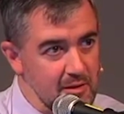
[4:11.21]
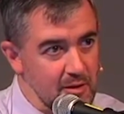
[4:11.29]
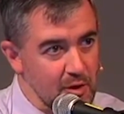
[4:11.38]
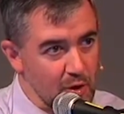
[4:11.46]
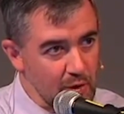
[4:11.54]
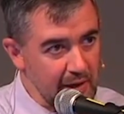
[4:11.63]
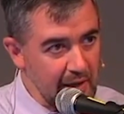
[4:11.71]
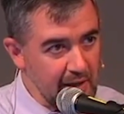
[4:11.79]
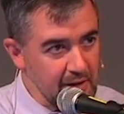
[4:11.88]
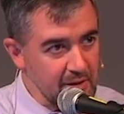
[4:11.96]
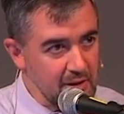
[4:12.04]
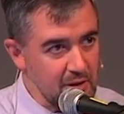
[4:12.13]

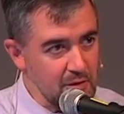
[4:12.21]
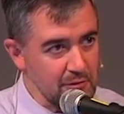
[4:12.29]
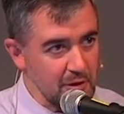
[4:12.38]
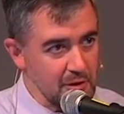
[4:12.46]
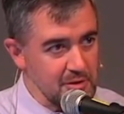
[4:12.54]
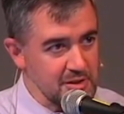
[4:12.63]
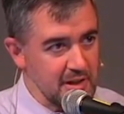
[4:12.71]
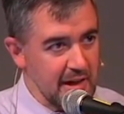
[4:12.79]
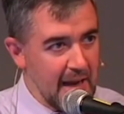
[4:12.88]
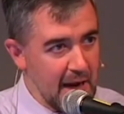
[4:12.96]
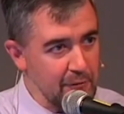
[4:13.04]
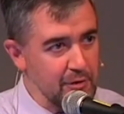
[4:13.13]
created the universe, and
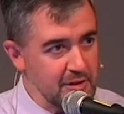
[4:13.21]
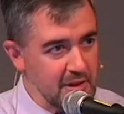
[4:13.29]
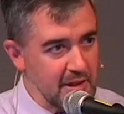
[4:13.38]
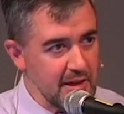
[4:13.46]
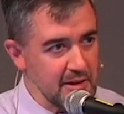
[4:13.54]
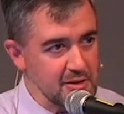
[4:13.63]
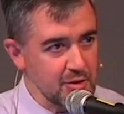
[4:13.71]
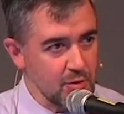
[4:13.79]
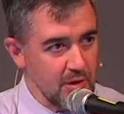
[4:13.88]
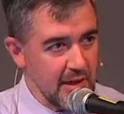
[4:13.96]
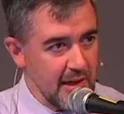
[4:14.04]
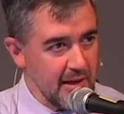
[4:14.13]
everything is
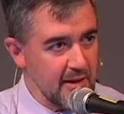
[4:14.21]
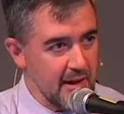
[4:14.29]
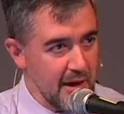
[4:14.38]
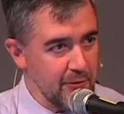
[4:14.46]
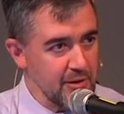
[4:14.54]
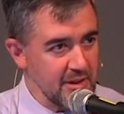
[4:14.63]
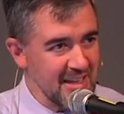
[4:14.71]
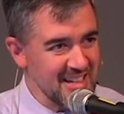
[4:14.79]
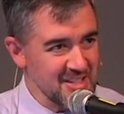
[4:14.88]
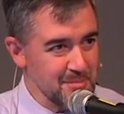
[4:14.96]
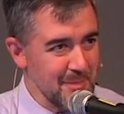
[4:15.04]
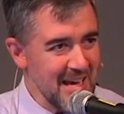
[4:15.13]
created, everything
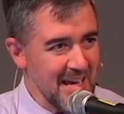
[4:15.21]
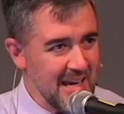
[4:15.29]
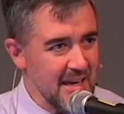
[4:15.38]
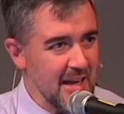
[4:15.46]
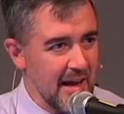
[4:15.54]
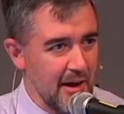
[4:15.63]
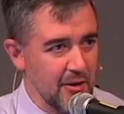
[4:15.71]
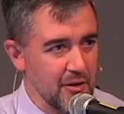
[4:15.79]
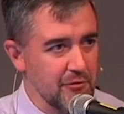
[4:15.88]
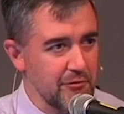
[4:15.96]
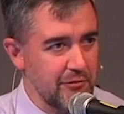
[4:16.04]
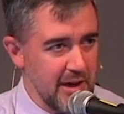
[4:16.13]
is made out of
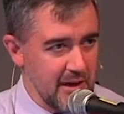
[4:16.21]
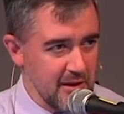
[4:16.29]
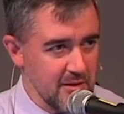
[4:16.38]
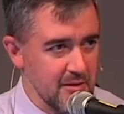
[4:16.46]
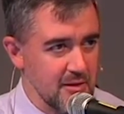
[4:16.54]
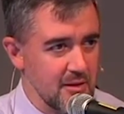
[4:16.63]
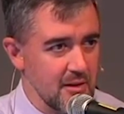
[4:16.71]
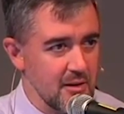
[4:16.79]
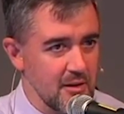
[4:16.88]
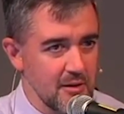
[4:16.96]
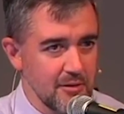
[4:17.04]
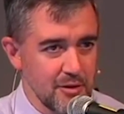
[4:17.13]
faith.
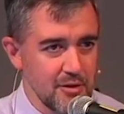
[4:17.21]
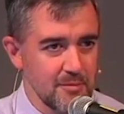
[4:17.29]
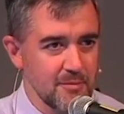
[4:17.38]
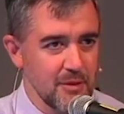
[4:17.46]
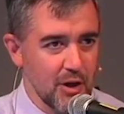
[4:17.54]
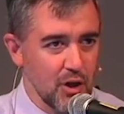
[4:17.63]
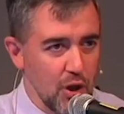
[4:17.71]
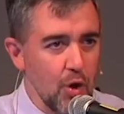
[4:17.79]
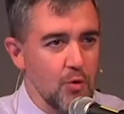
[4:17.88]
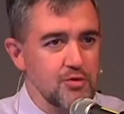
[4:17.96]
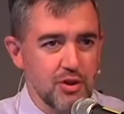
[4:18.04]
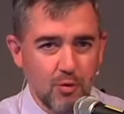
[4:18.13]
The
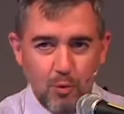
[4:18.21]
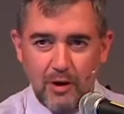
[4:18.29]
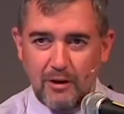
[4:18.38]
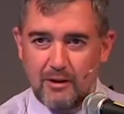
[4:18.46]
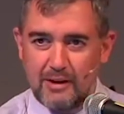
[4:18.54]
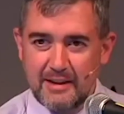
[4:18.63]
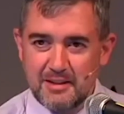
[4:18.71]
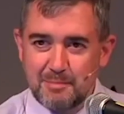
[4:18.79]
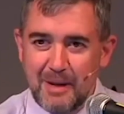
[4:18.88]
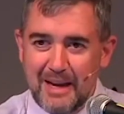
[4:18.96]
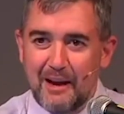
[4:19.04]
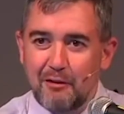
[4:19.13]
clothes you're wearing, it's
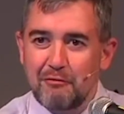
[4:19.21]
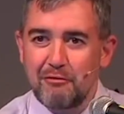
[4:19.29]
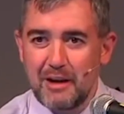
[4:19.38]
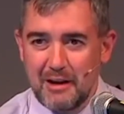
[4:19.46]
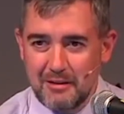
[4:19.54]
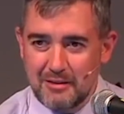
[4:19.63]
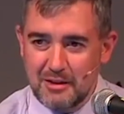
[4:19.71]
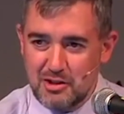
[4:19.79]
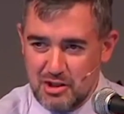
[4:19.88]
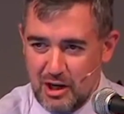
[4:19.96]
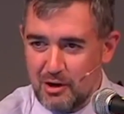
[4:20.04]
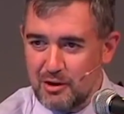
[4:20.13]
made out of faith. The
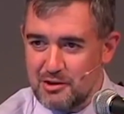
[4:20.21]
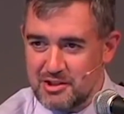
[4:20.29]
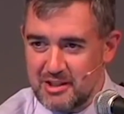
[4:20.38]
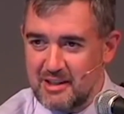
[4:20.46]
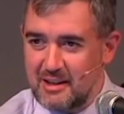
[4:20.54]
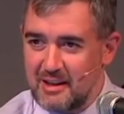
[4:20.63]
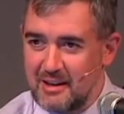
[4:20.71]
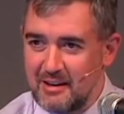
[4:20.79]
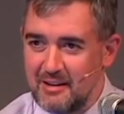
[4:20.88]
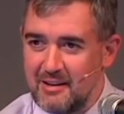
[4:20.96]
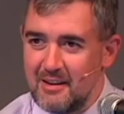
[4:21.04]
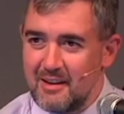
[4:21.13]
chair you're sitting
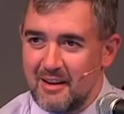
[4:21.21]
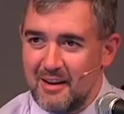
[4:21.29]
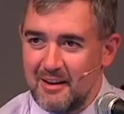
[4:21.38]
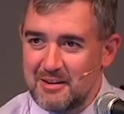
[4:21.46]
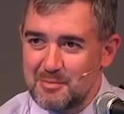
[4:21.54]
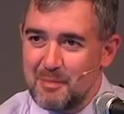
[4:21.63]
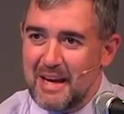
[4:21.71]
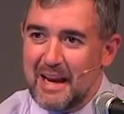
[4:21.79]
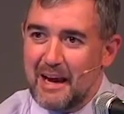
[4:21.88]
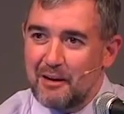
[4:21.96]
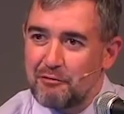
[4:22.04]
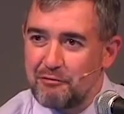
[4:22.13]
in, it's made
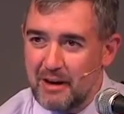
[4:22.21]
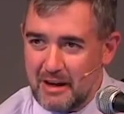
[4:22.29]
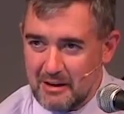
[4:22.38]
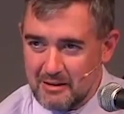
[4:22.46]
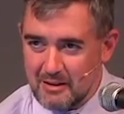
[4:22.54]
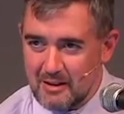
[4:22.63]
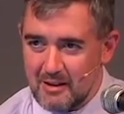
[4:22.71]
out of faith.